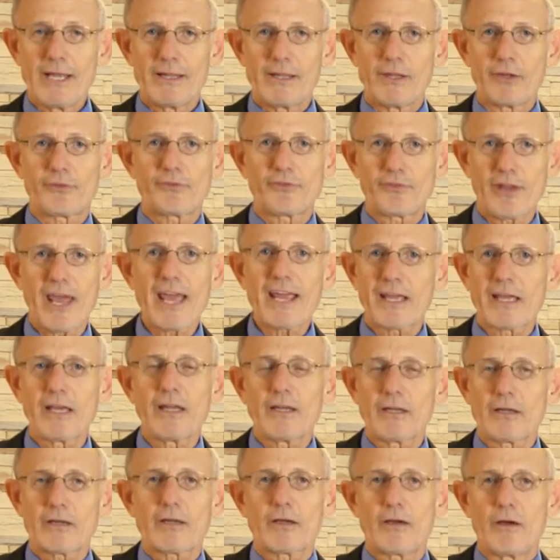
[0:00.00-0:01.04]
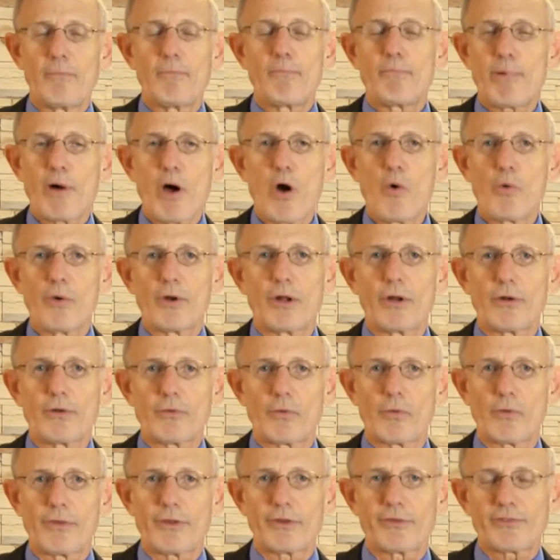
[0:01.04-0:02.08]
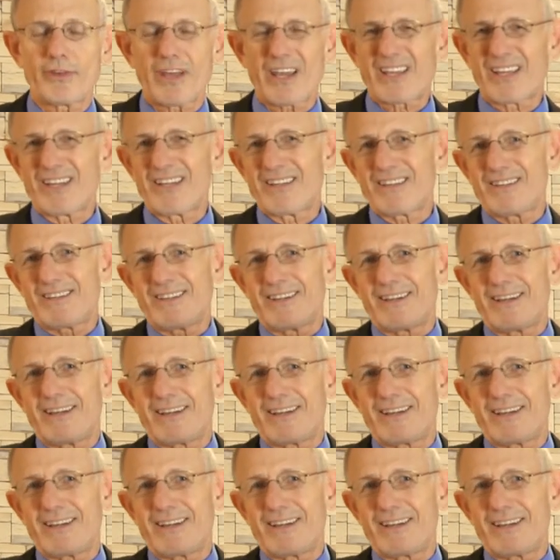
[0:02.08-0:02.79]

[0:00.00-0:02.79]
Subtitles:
The second component, or the second